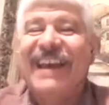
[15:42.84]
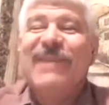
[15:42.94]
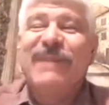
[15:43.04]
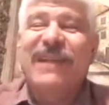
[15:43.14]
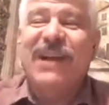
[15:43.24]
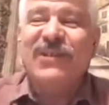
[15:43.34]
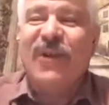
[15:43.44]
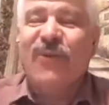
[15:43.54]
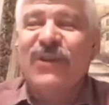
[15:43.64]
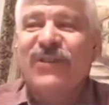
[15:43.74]
because
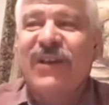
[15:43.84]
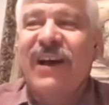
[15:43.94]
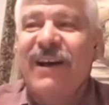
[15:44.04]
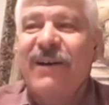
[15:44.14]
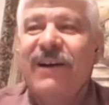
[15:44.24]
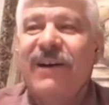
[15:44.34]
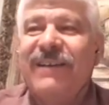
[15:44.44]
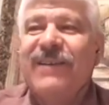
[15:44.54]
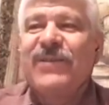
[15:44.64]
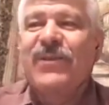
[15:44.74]
there was
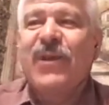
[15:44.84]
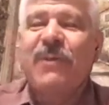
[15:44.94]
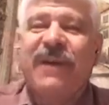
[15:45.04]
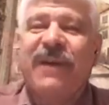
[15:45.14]
some